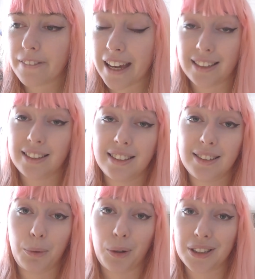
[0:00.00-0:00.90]

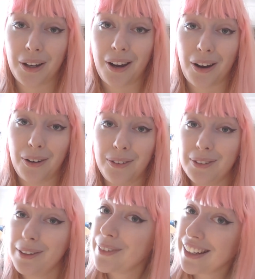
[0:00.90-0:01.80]
that's what's going on
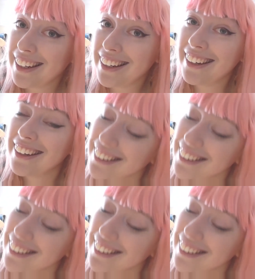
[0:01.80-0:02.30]
with me.